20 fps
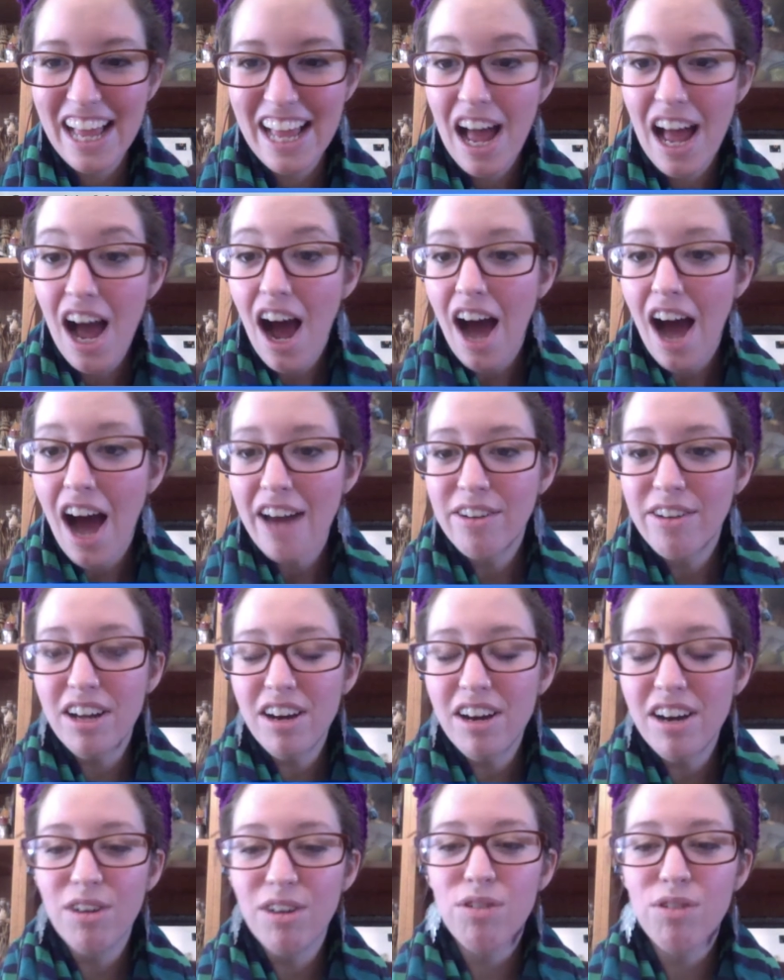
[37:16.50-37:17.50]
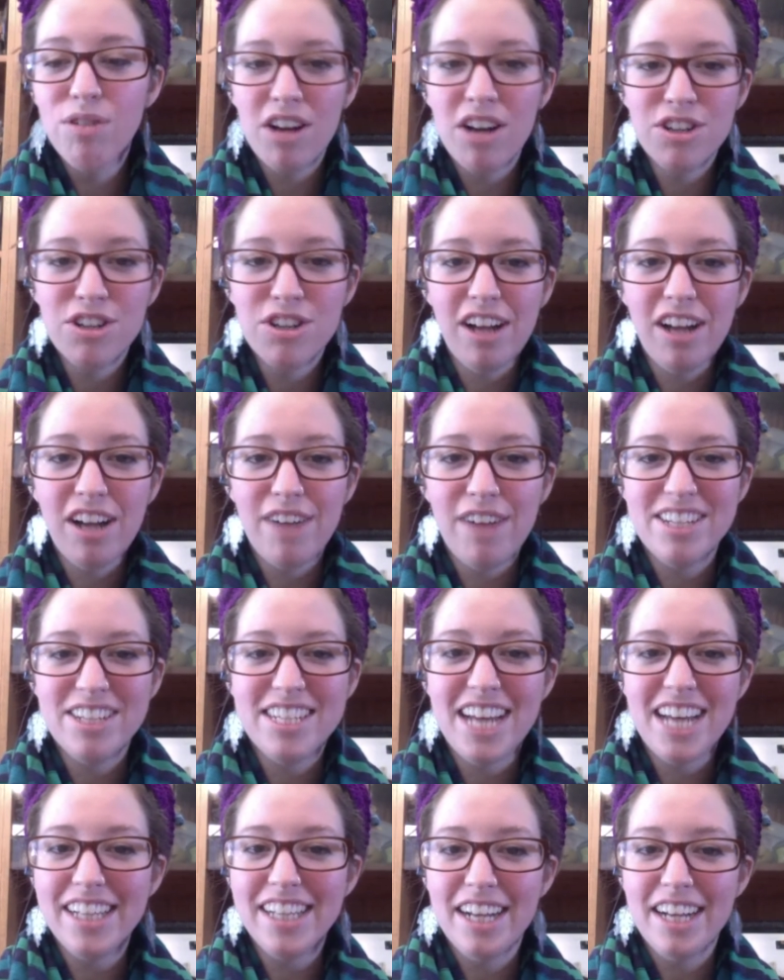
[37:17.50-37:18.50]
I don't know. Roger will have to
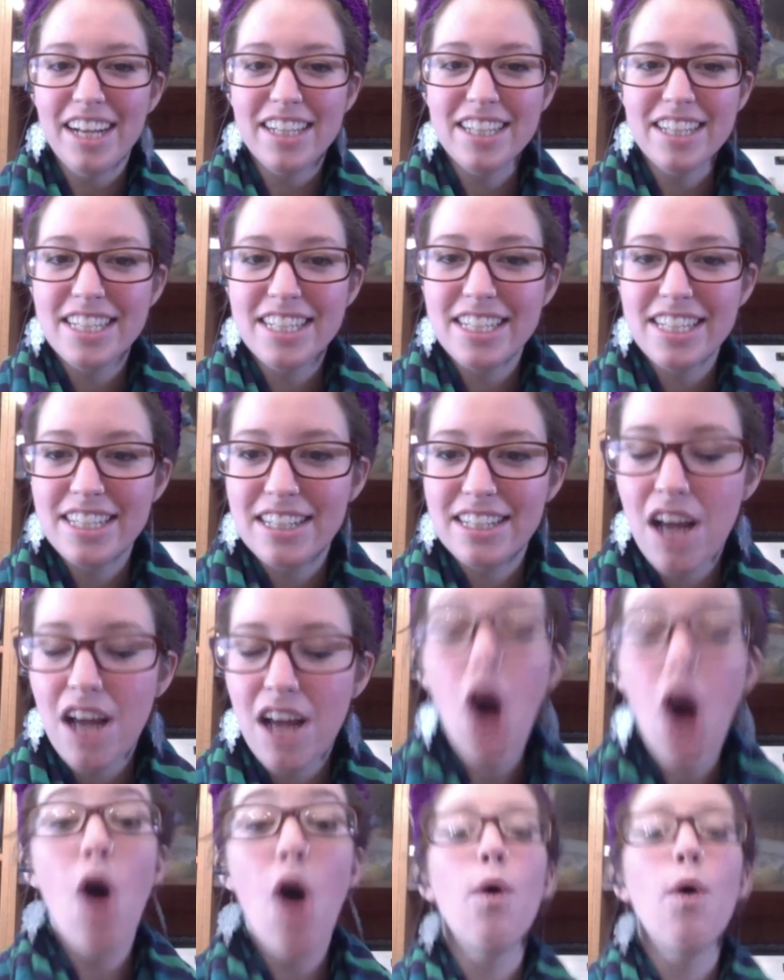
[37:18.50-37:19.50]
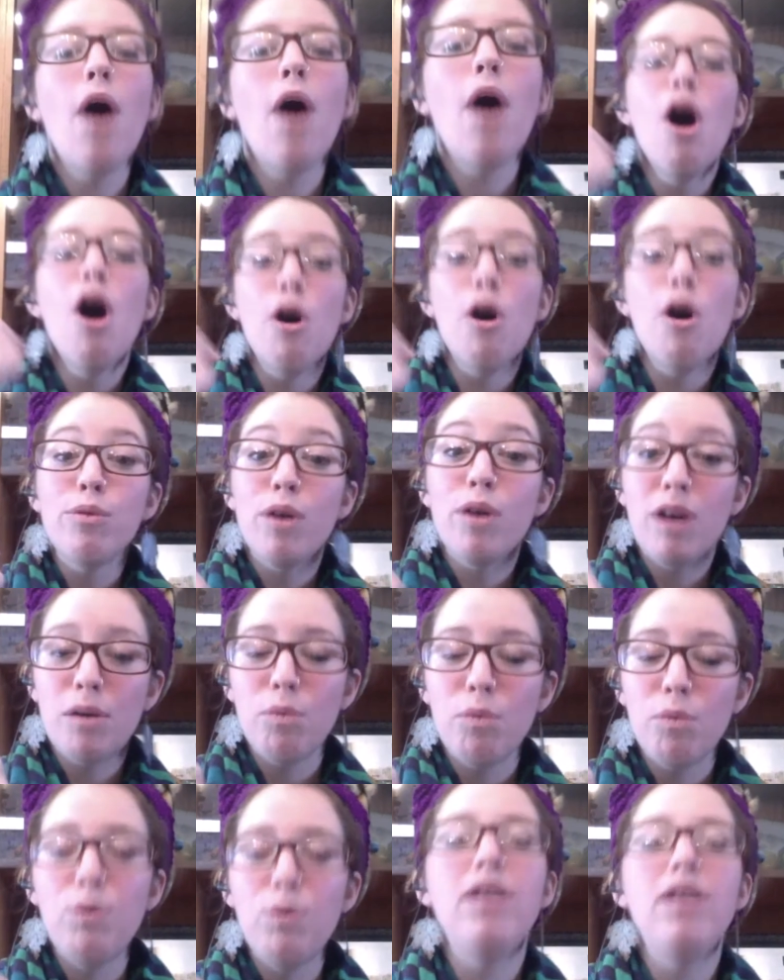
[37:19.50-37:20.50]
tell us.
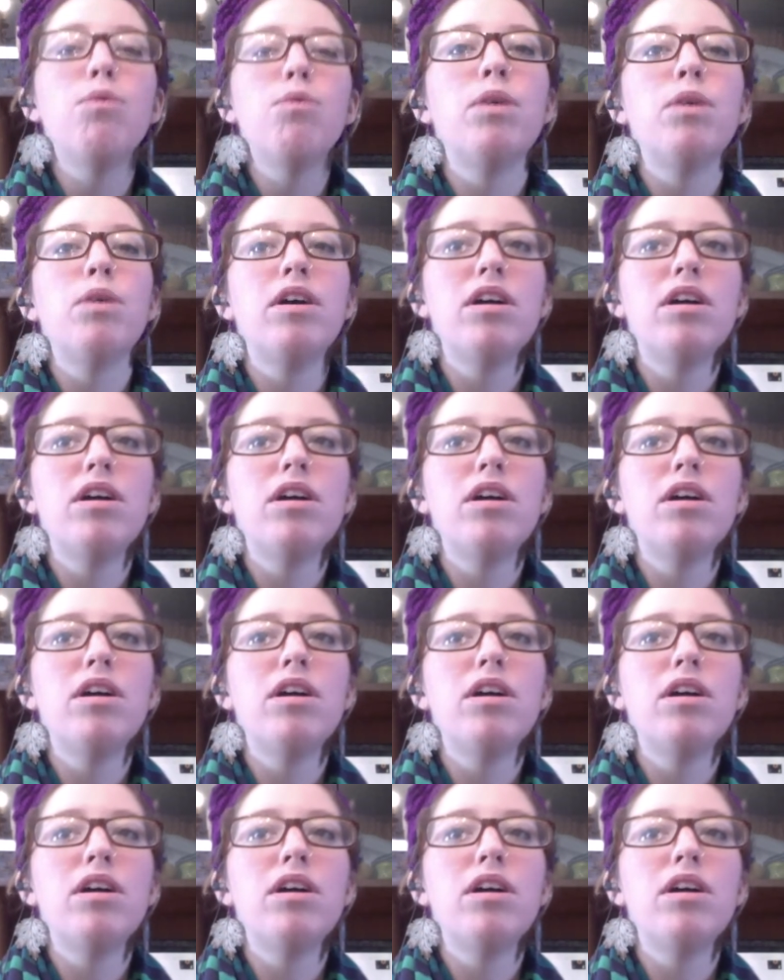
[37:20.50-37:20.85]
We will.